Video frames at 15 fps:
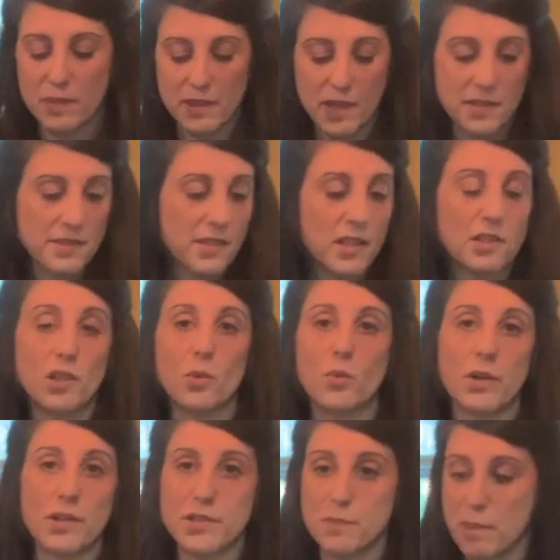but that's like the
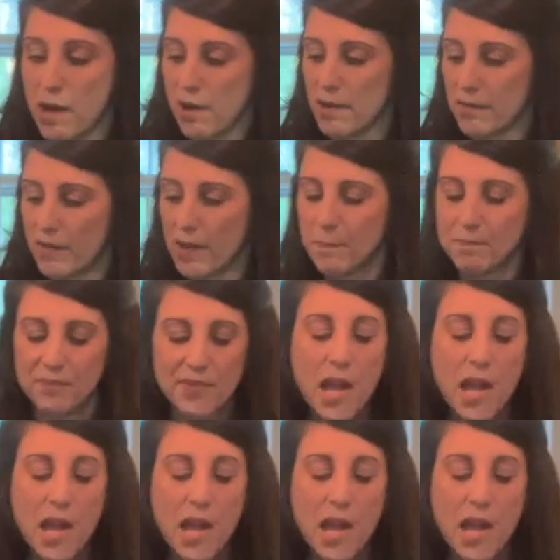worst part of it.